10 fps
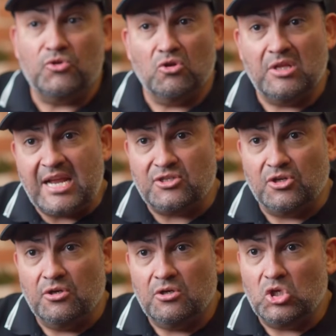your
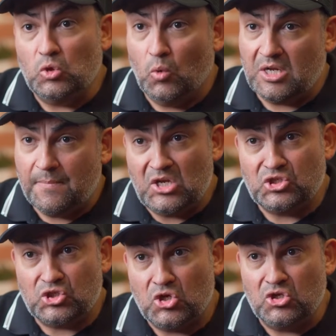lender, you want to make
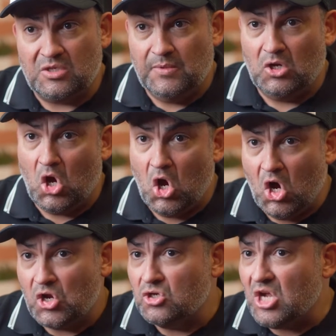sure you submit
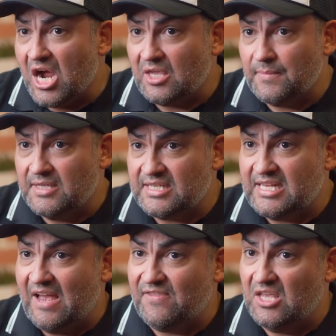all your documents and
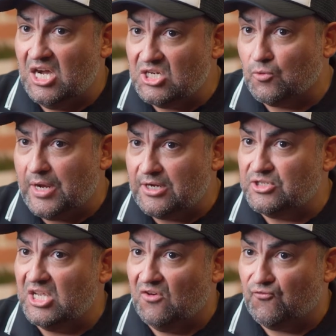have the underwriter
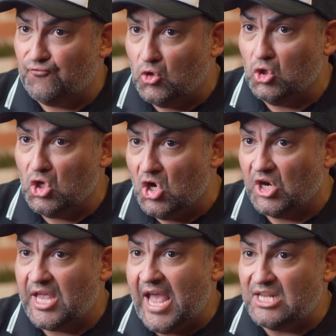take a full
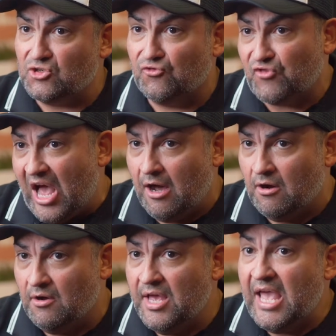look at your file
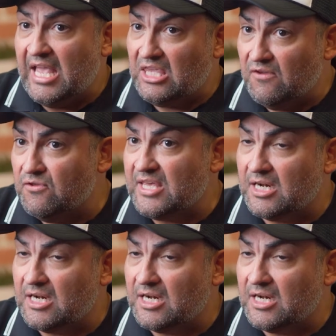and give you that